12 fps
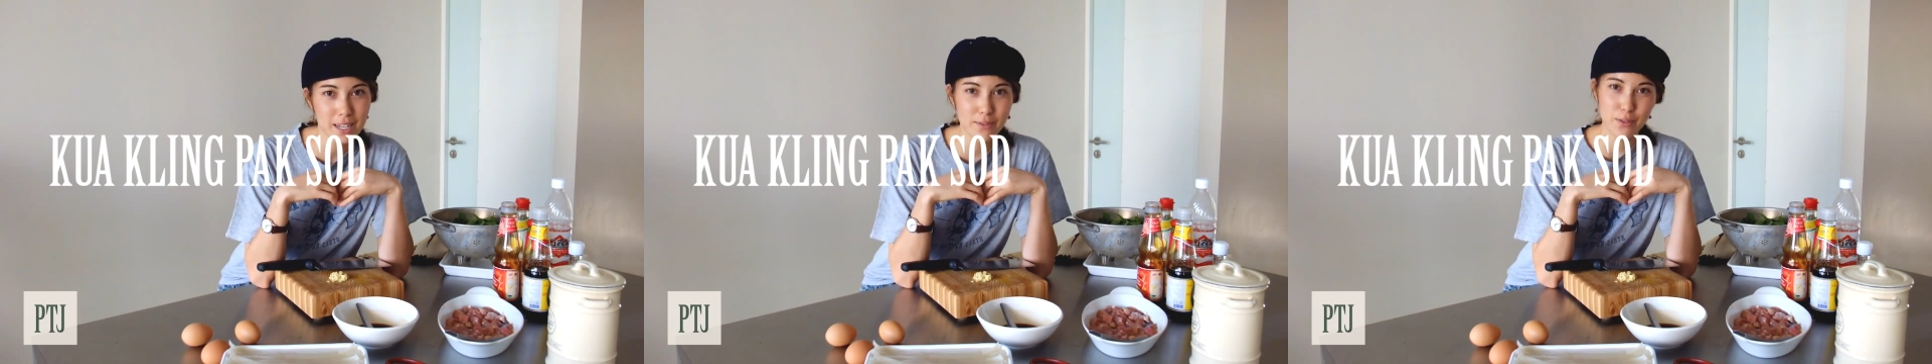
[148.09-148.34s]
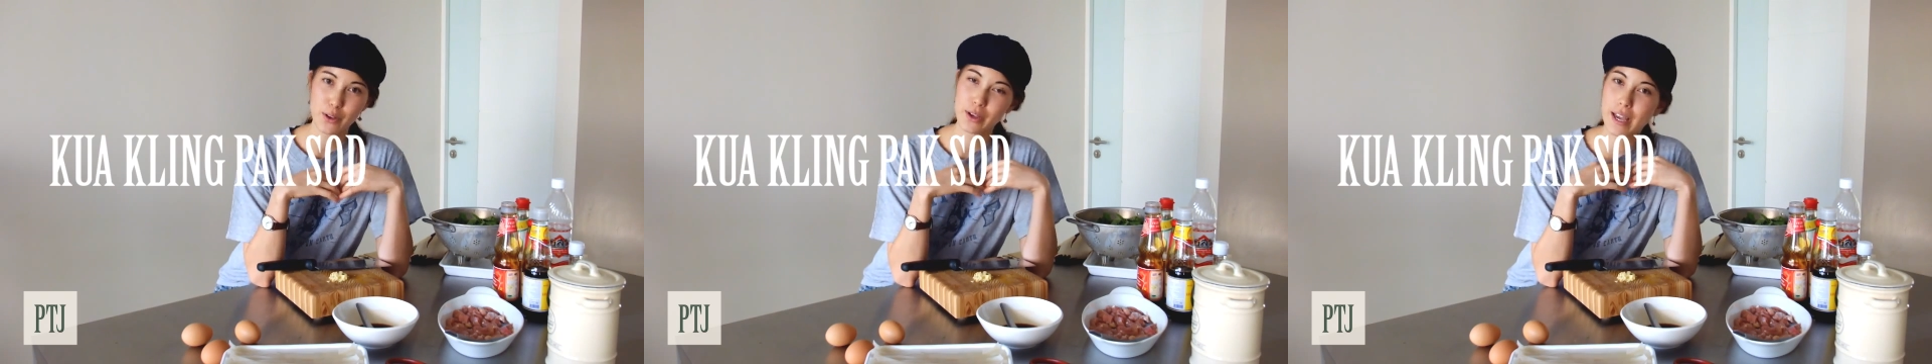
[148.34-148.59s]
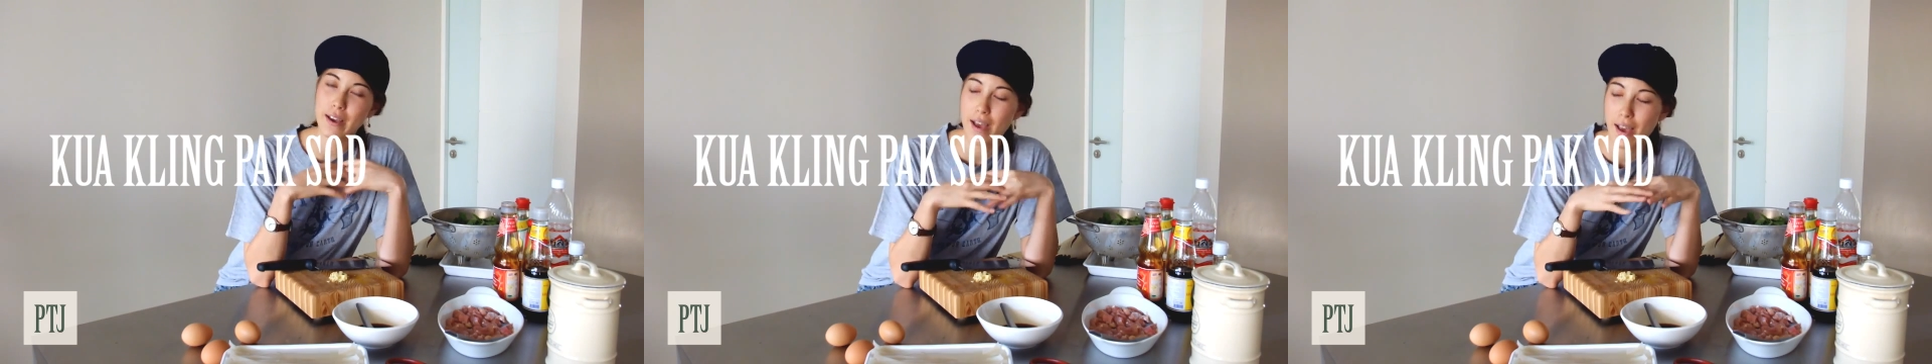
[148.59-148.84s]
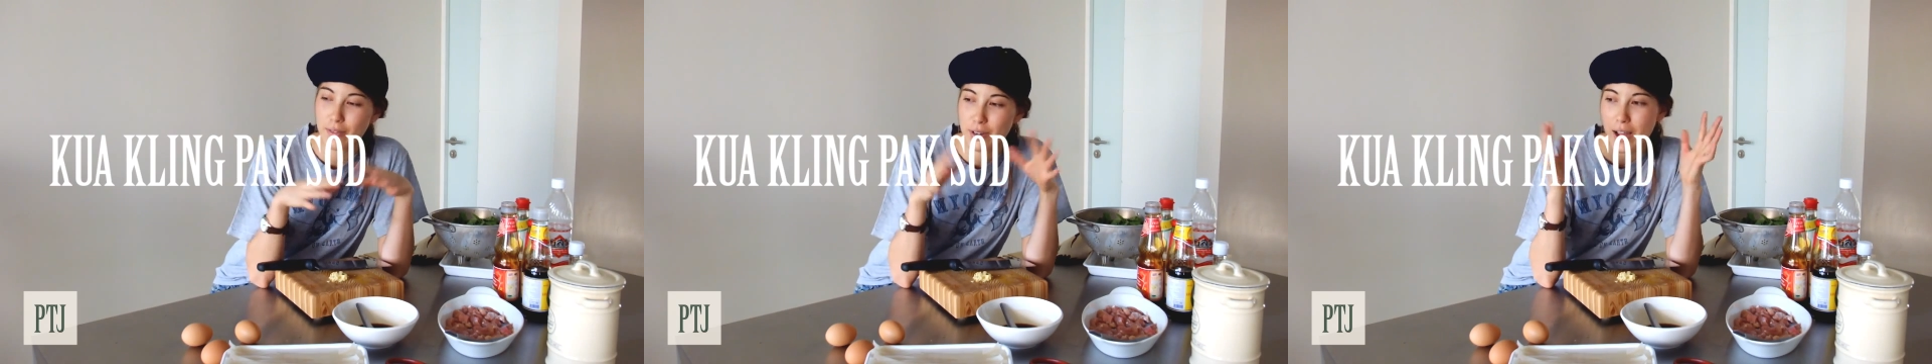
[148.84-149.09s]
If you
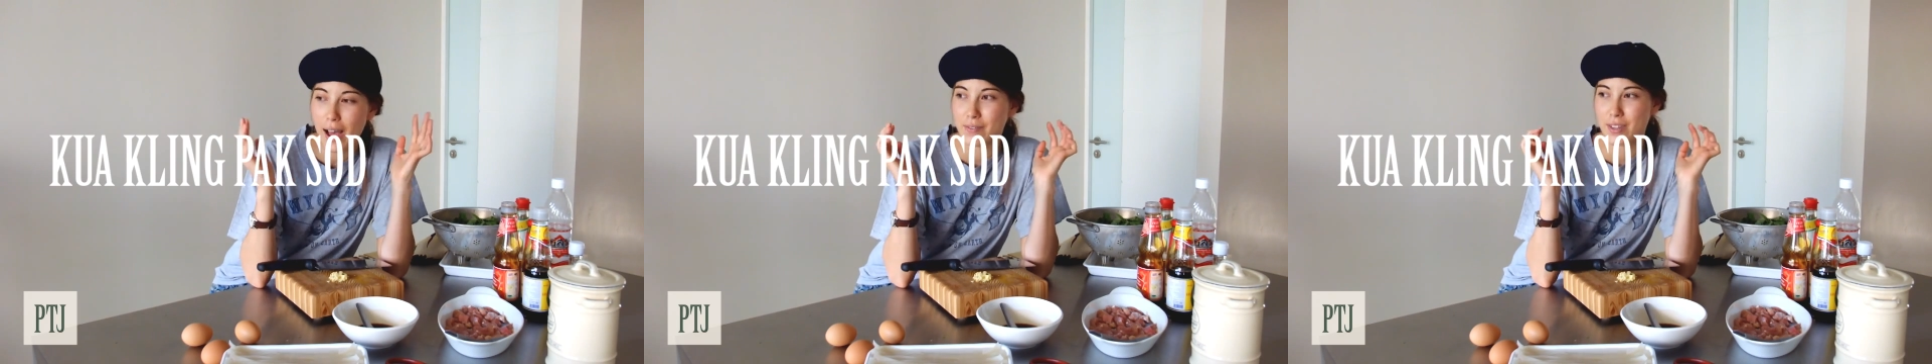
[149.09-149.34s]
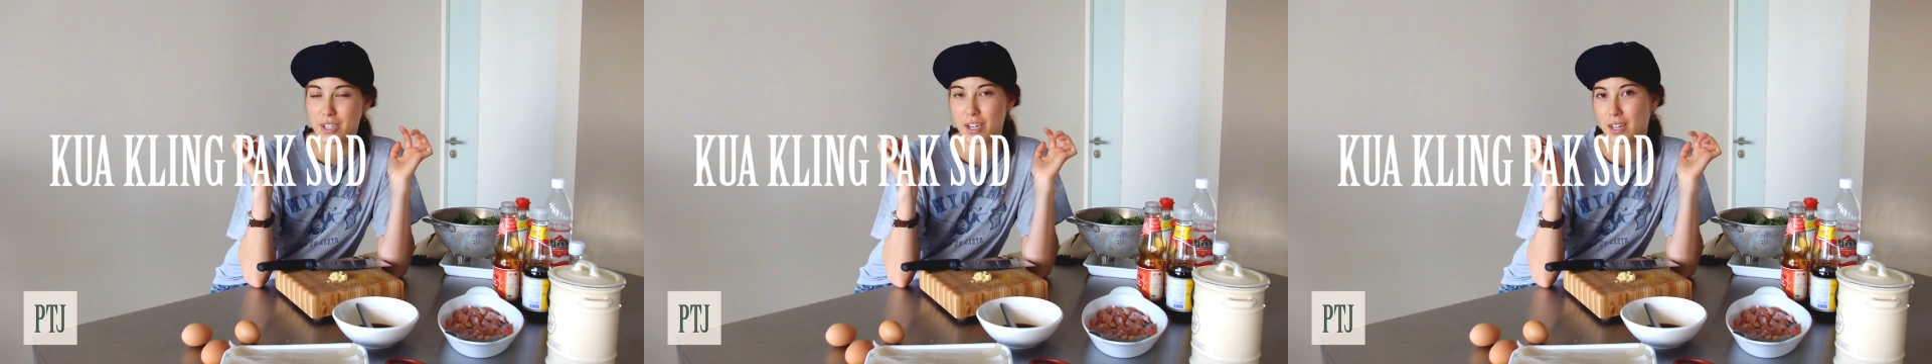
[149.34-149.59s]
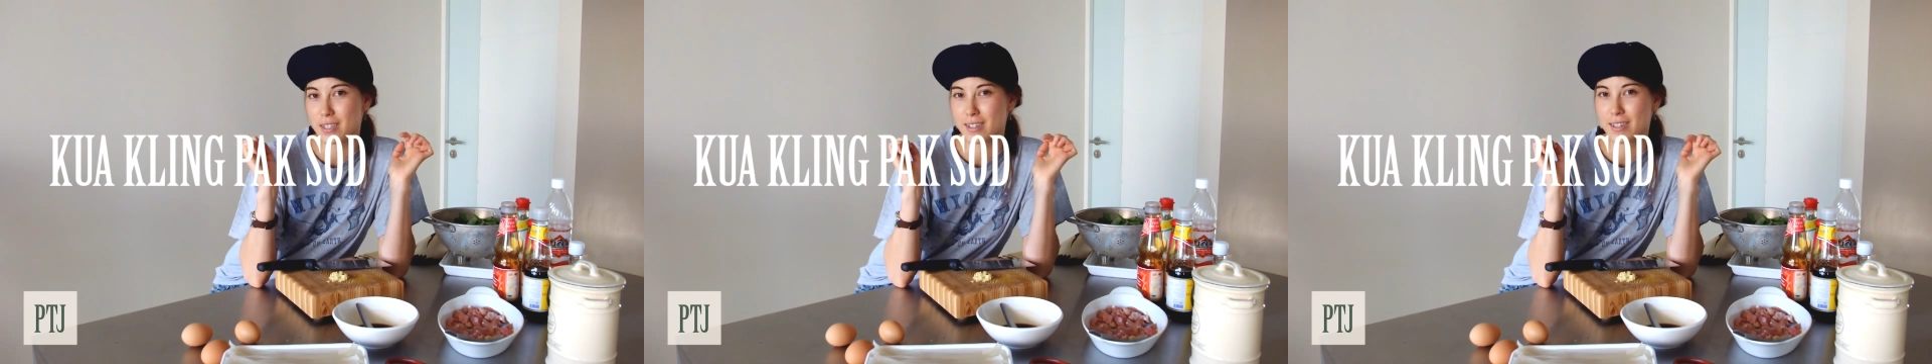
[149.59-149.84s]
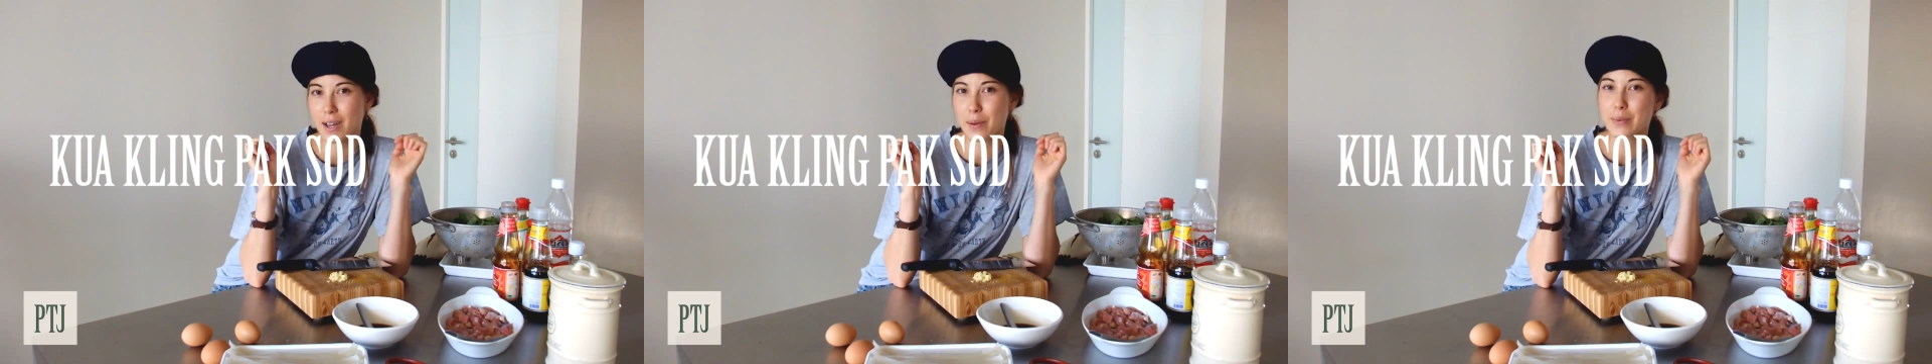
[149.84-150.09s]
ever have the chance to come